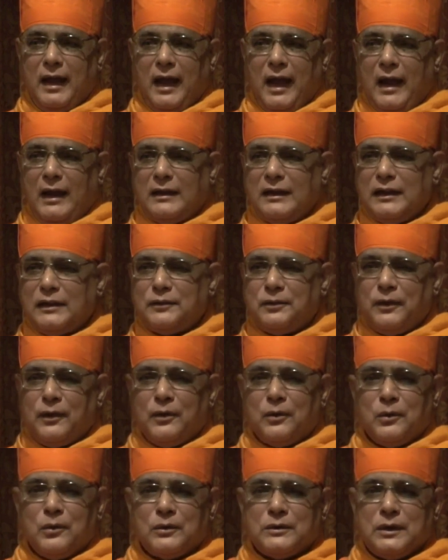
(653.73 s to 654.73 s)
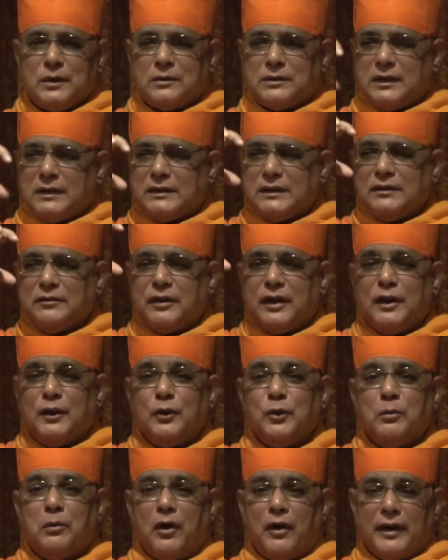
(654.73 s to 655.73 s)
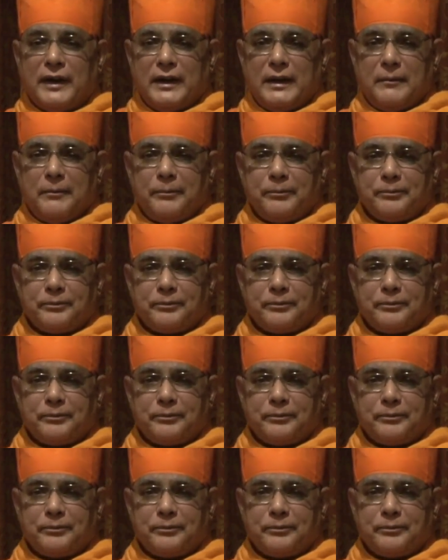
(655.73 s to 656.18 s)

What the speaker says: and this fellow goes out searching for a new body.